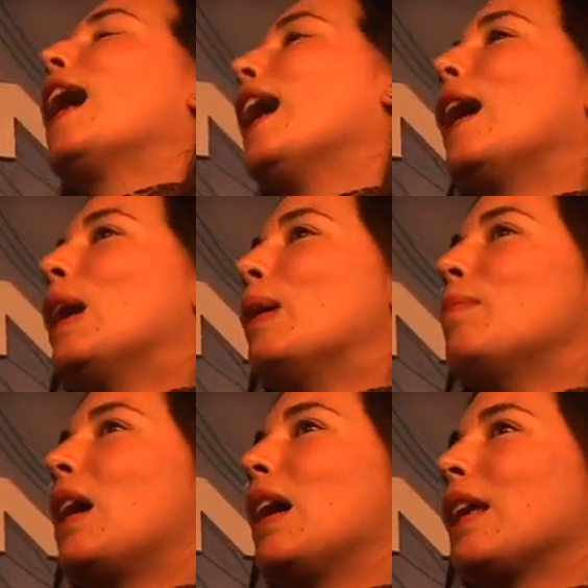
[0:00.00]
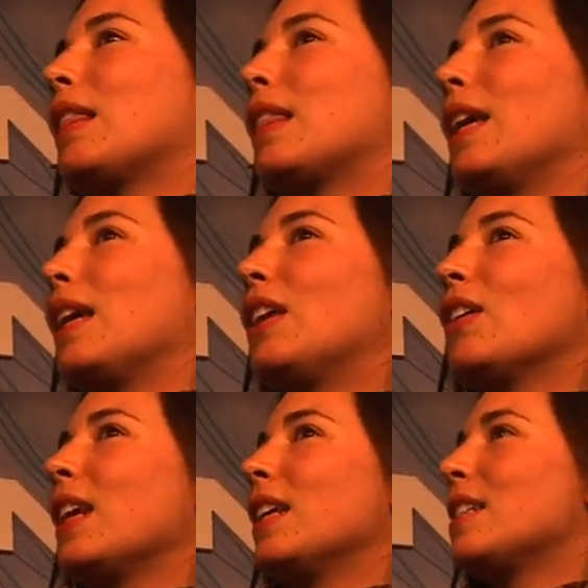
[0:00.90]
I think
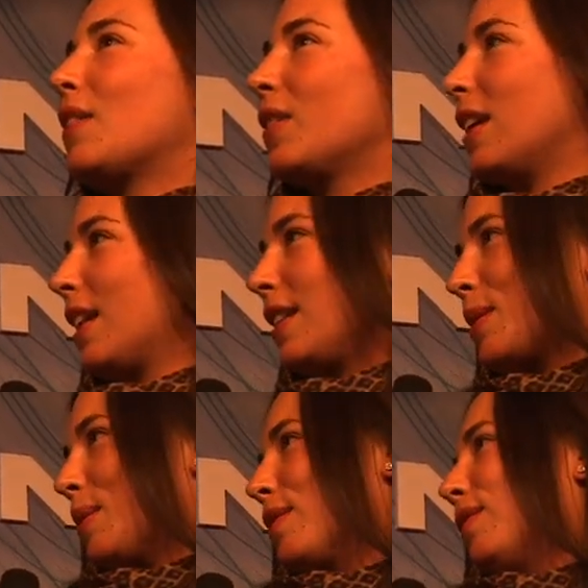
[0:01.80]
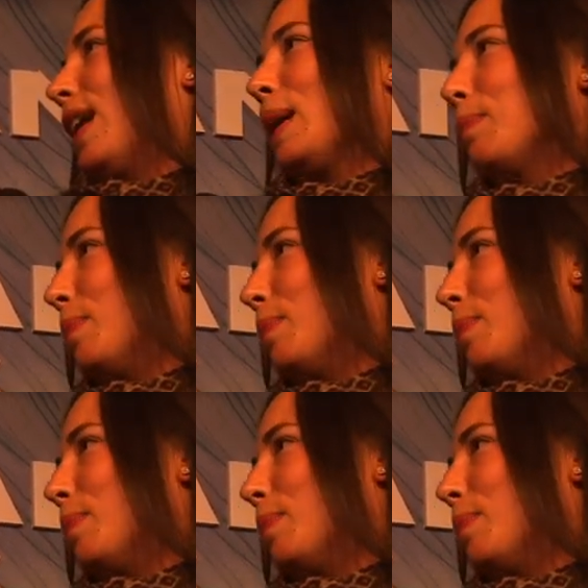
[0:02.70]
you're going to definitely get this sort of like